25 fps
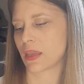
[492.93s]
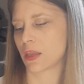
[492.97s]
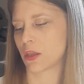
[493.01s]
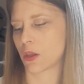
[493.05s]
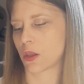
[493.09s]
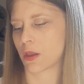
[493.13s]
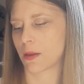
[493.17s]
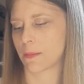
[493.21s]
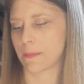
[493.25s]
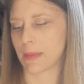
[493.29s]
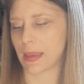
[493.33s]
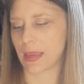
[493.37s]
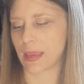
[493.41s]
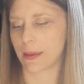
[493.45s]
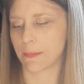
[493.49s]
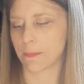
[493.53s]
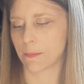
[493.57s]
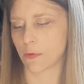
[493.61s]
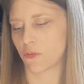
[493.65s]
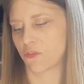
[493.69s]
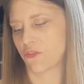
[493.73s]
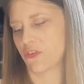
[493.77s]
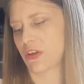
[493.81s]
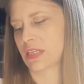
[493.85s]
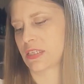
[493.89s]
You can make it
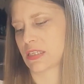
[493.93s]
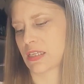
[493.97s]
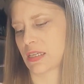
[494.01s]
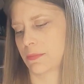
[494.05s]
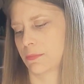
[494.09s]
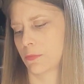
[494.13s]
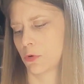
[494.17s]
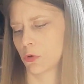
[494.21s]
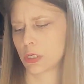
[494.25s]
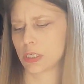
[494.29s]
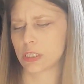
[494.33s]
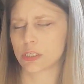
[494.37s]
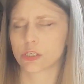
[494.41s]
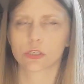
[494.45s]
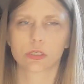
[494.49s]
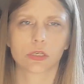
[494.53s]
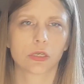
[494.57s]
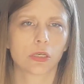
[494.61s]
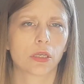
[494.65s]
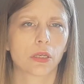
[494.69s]
more fancy, more intricate.